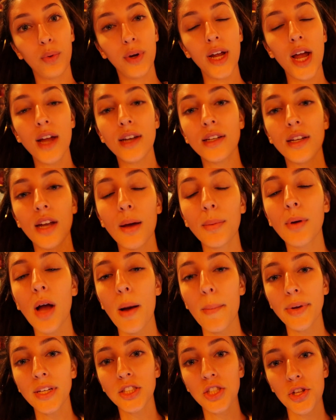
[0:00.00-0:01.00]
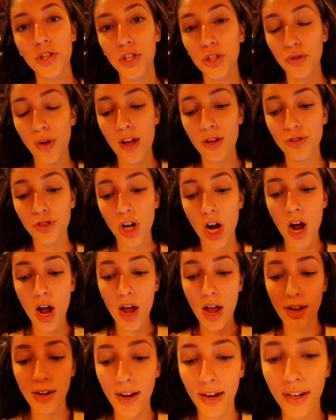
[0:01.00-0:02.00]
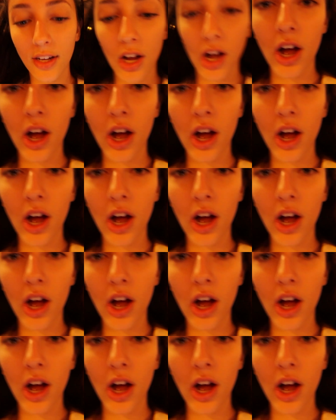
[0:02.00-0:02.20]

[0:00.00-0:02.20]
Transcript: We ended up coming to this restaurant and I